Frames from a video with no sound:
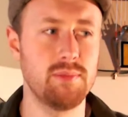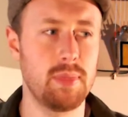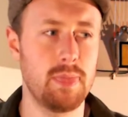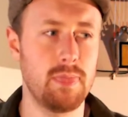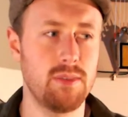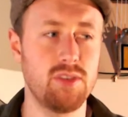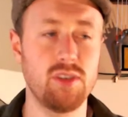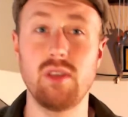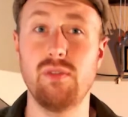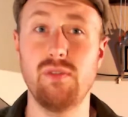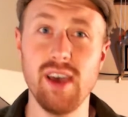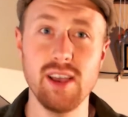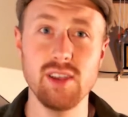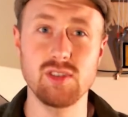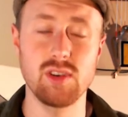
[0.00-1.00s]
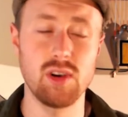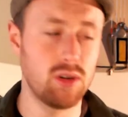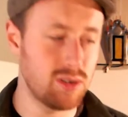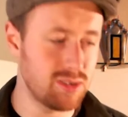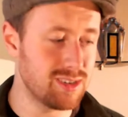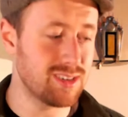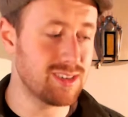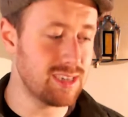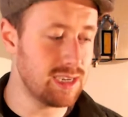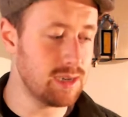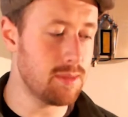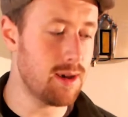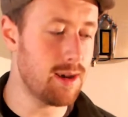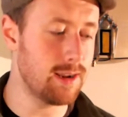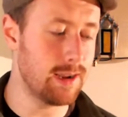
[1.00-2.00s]
So the first chord is a C
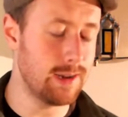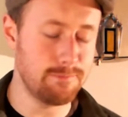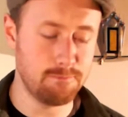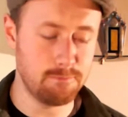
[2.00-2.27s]
minor.